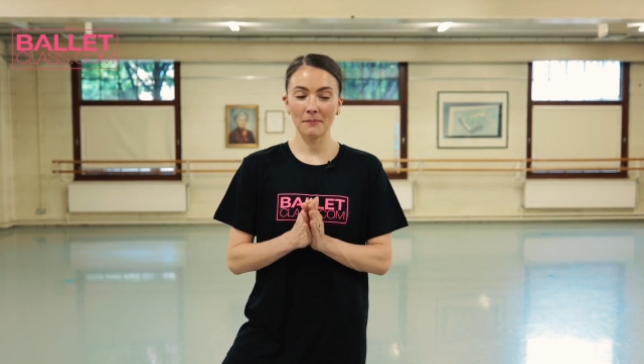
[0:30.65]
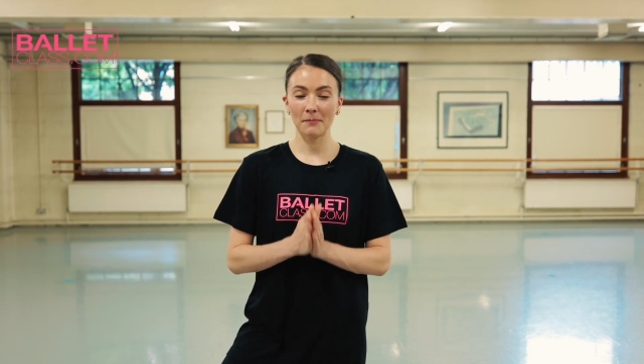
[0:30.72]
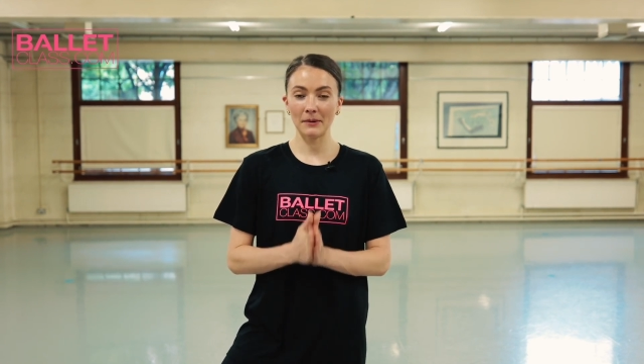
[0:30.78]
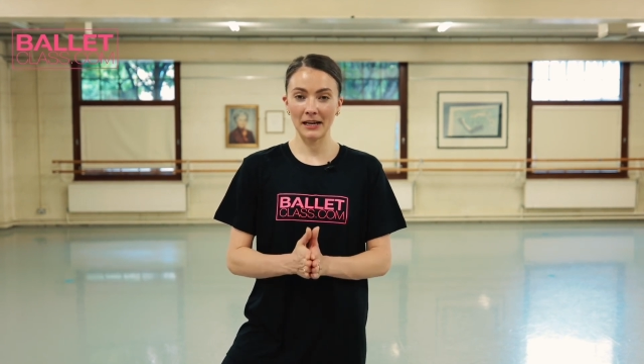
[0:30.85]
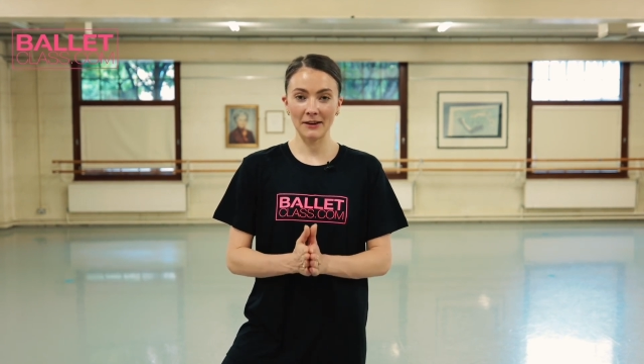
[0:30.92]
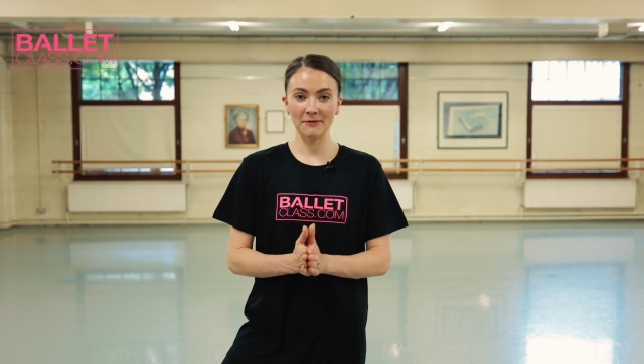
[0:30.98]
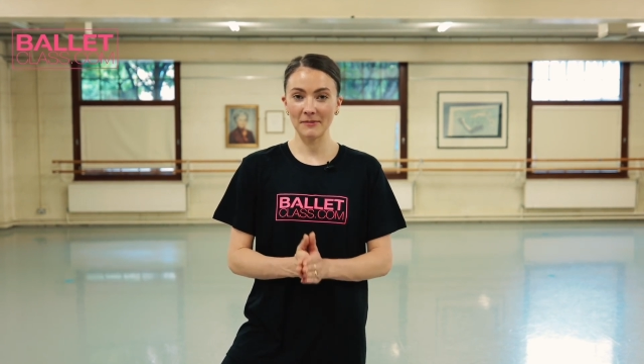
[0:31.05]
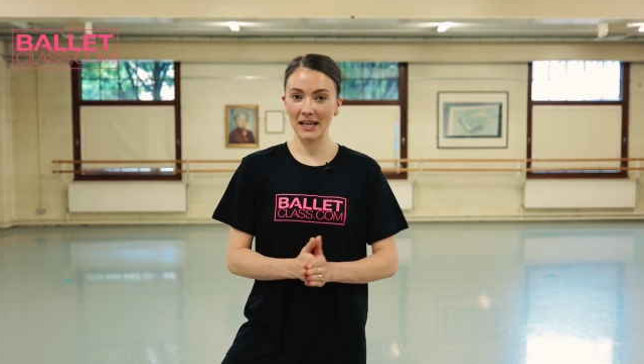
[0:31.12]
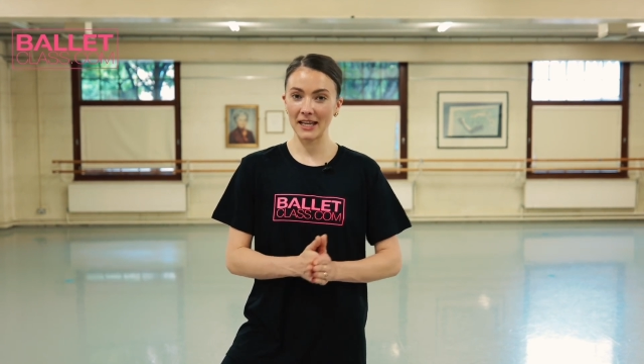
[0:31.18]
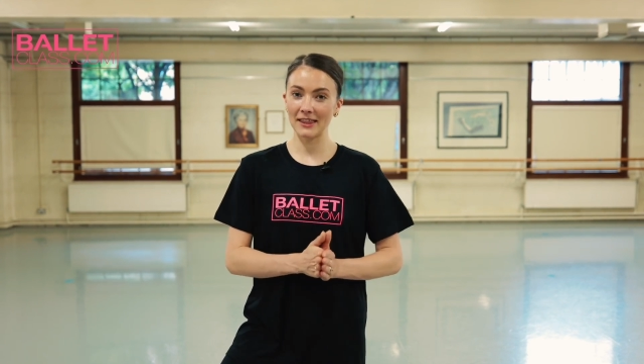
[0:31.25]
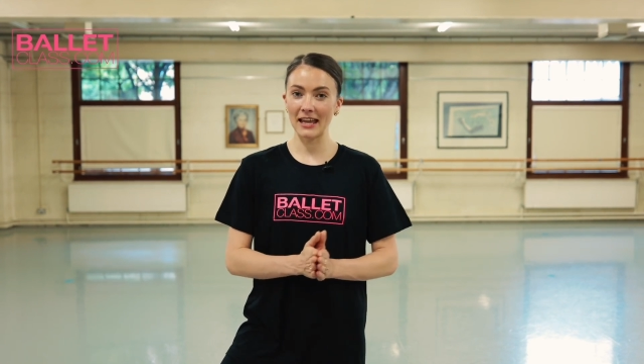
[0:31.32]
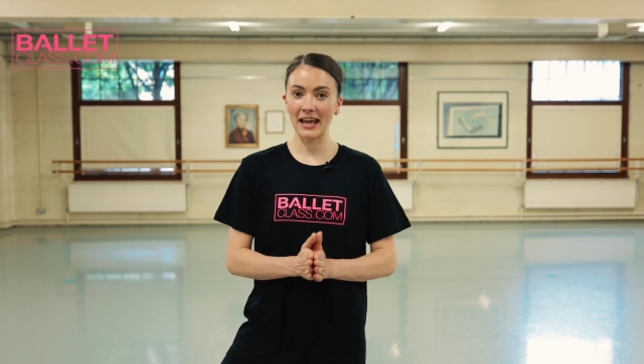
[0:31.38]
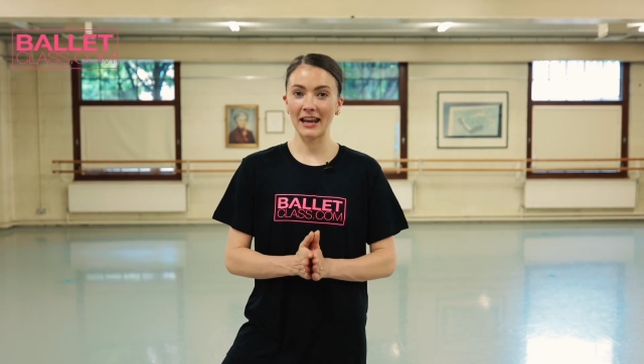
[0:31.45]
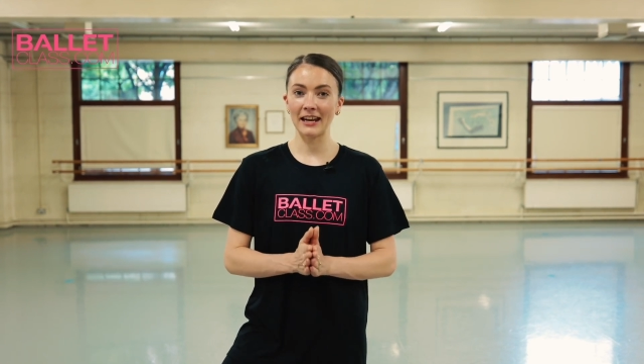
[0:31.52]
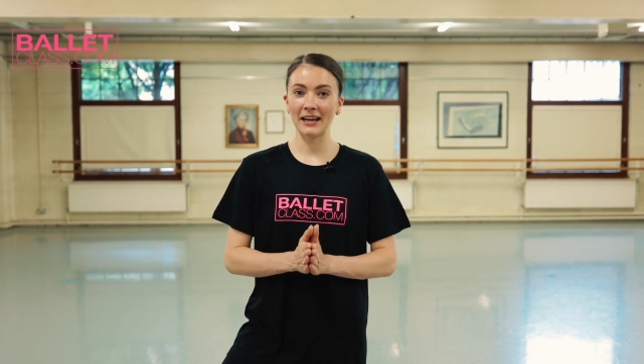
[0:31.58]
believe me,
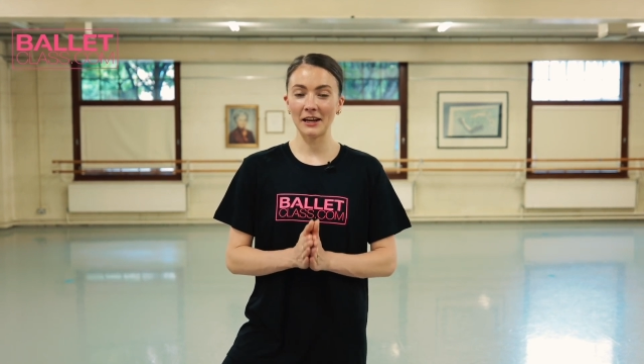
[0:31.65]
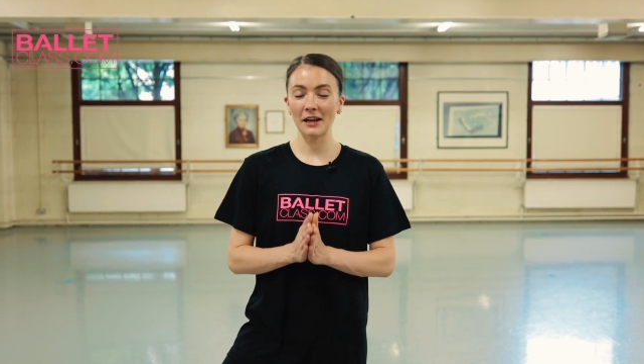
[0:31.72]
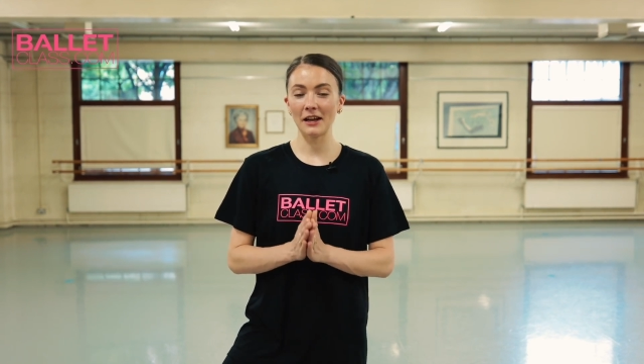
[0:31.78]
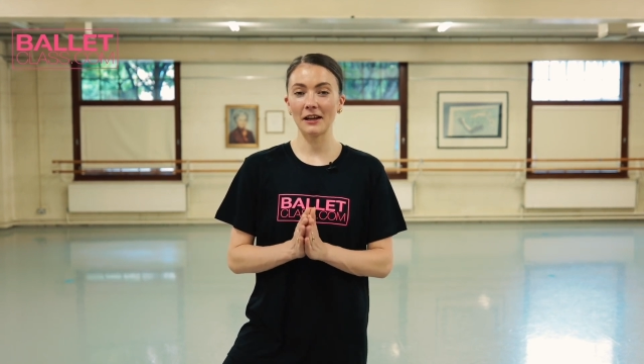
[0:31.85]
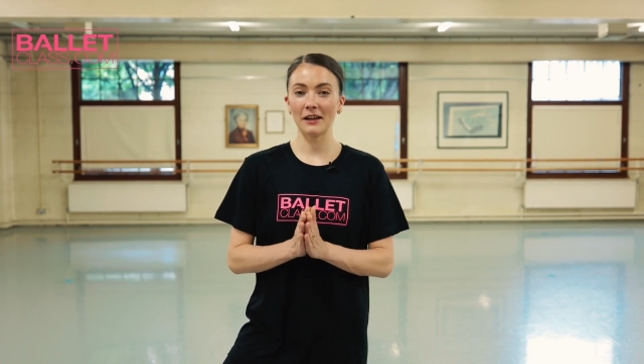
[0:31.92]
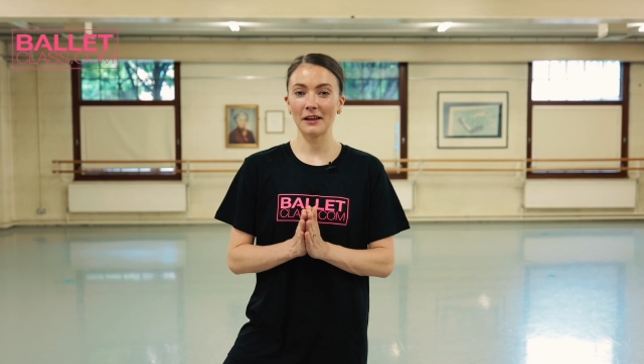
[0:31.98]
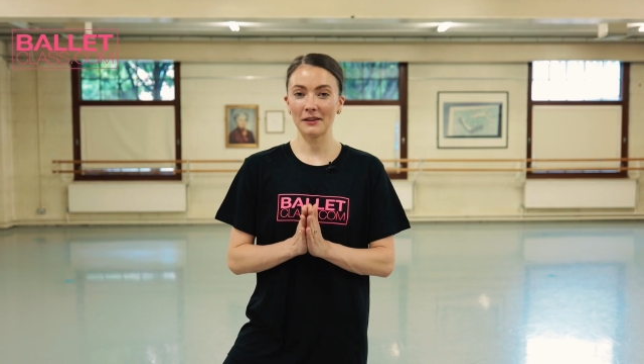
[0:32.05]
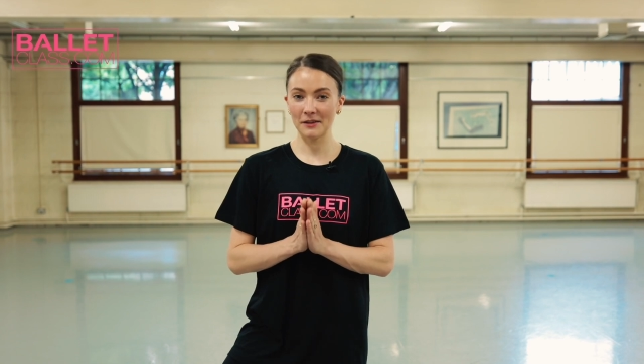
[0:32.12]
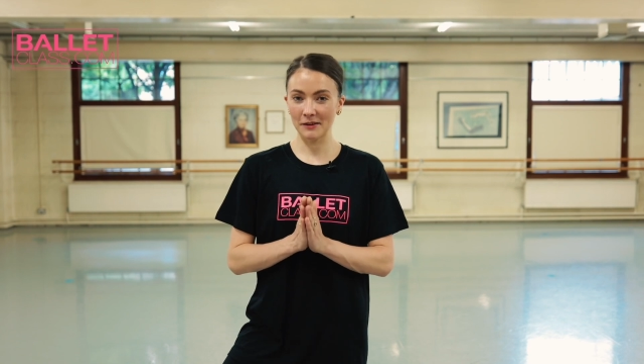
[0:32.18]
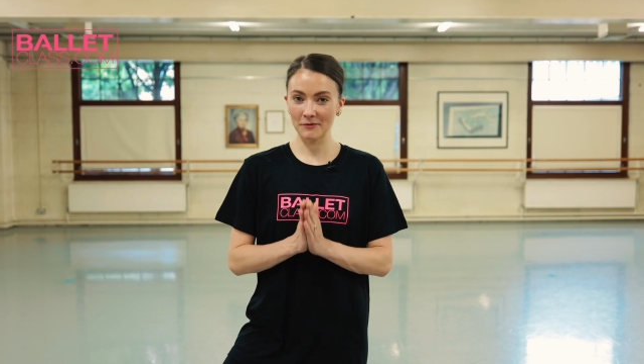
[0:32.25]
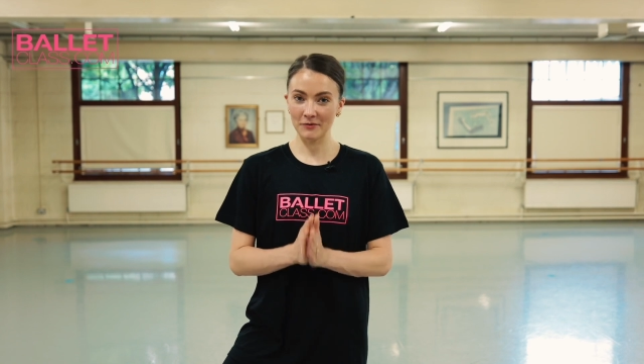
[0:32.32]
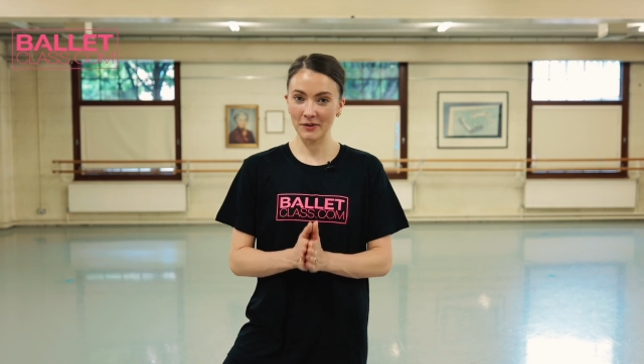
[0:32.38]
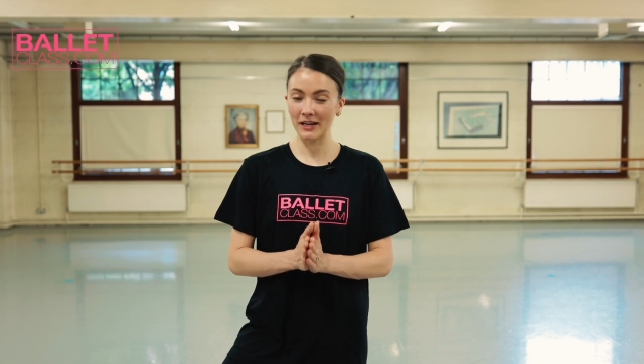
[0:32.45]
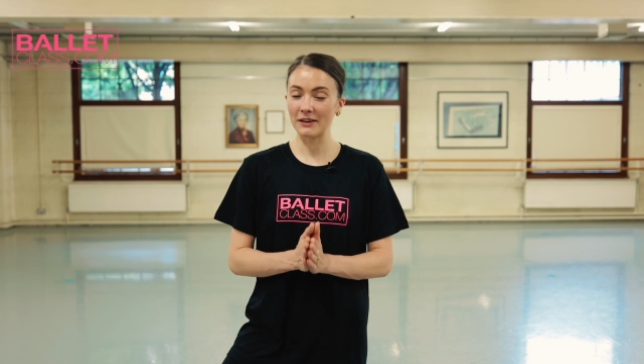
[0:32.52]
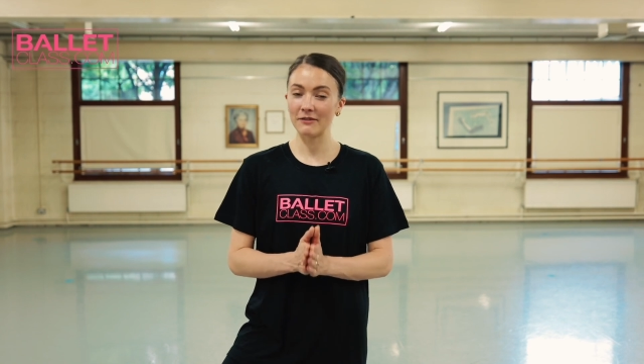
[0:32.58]
they
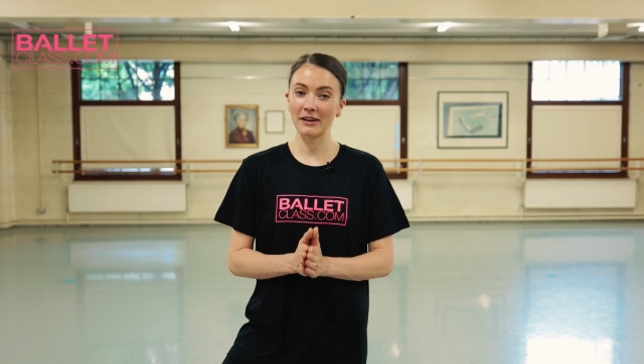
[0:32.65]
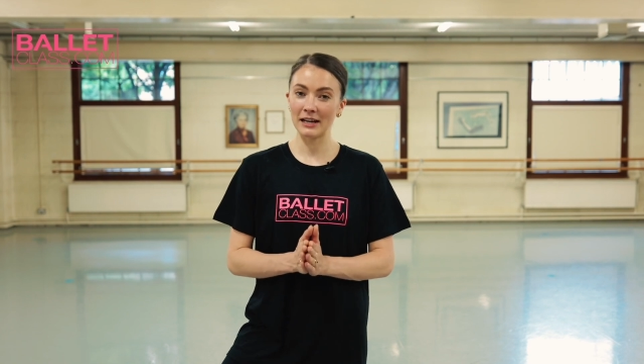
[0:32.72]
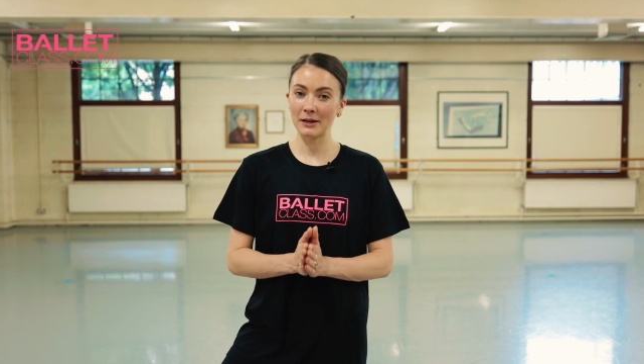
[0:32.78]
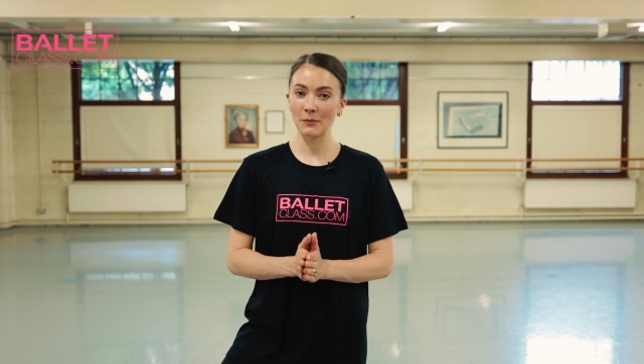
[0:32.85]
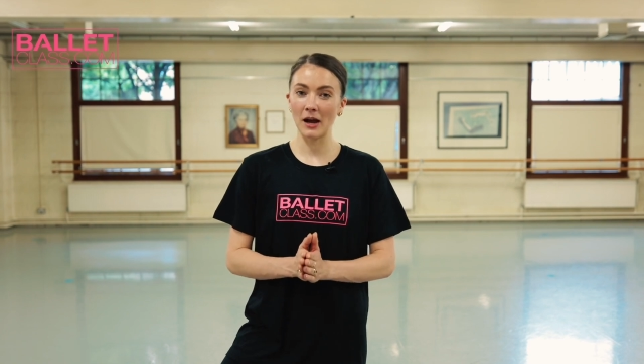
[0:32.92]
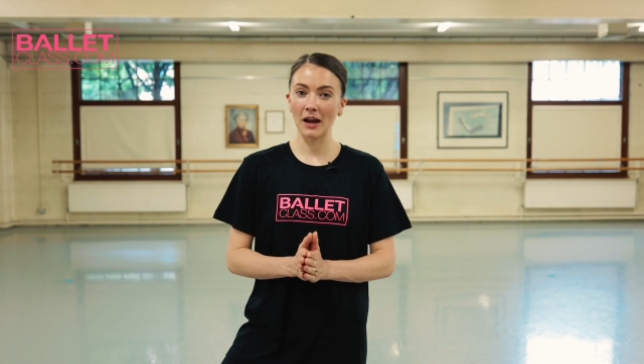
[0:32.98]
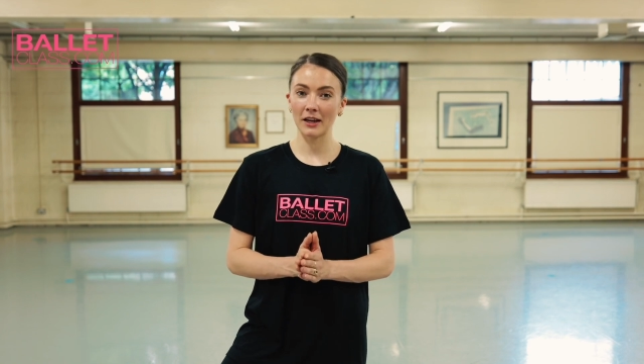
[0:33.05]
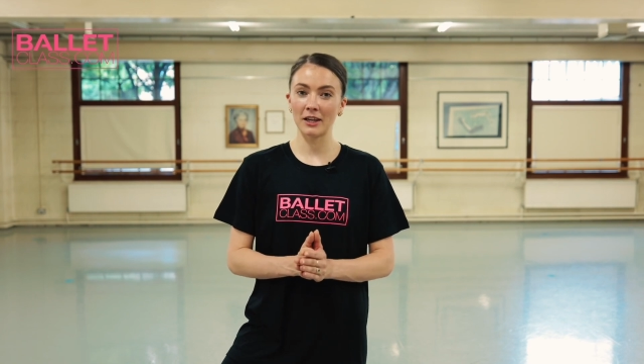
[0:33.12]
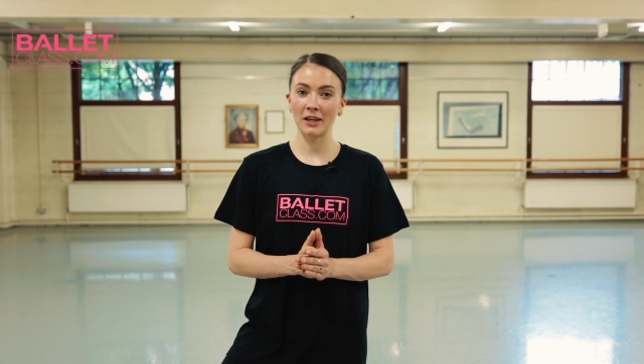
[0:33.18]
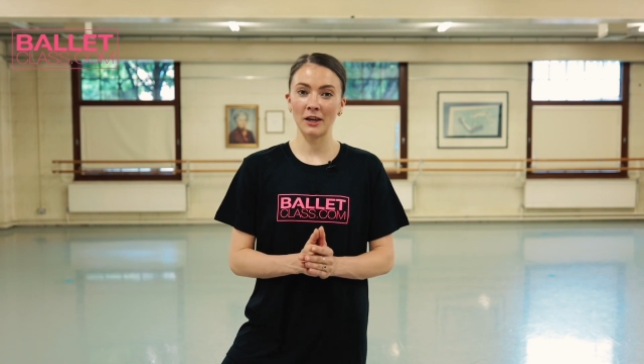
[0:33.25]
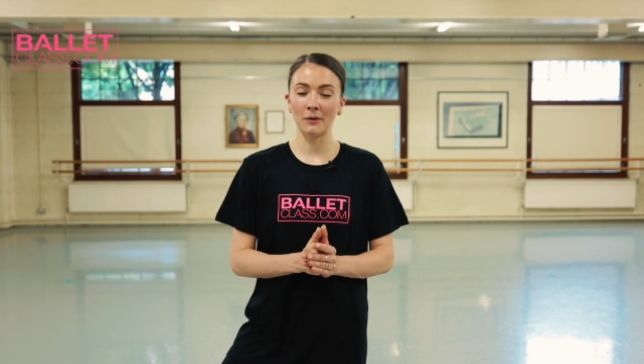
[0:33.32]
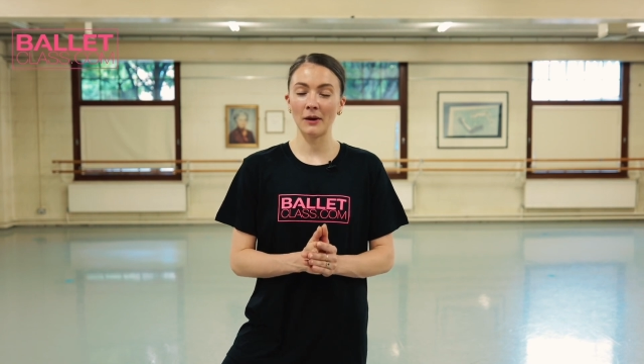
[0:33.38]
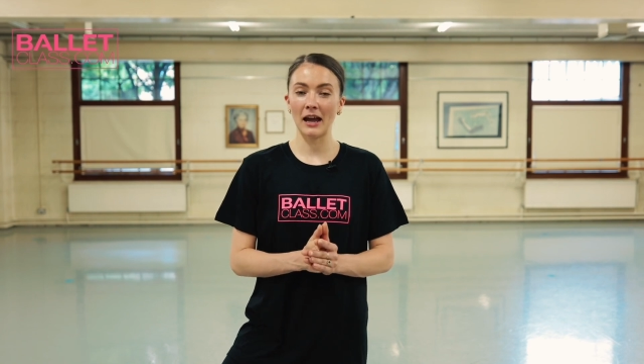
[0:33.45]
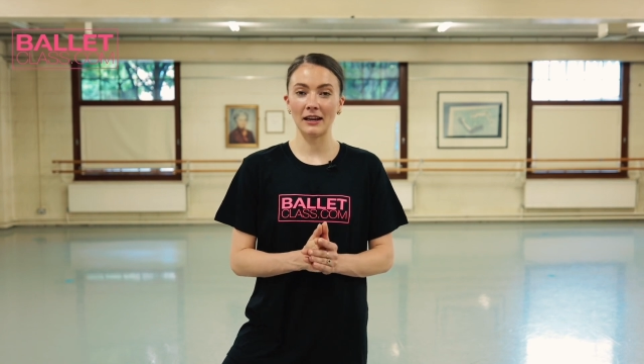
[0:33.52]
really, really work you,